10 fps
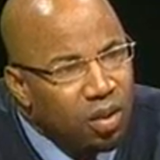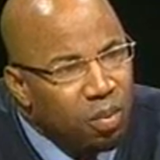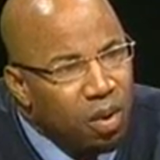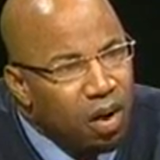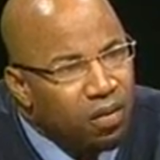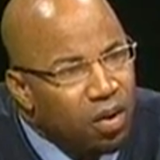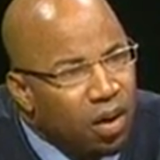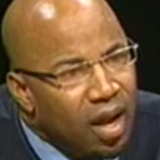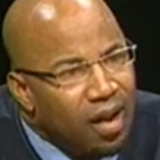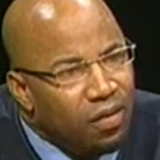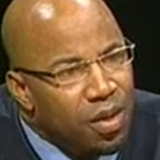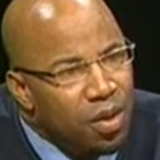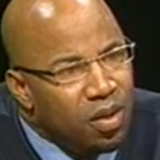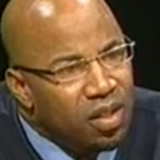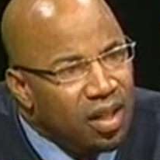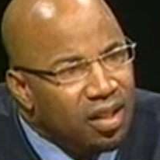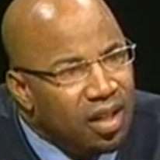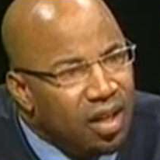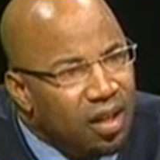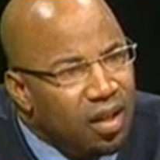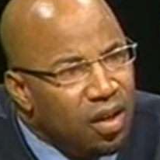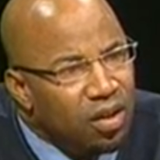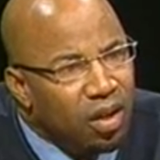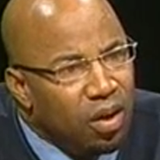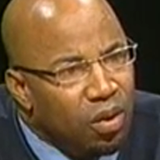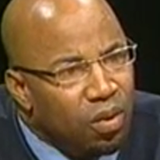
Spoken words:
a part of your life when you were 16 years old?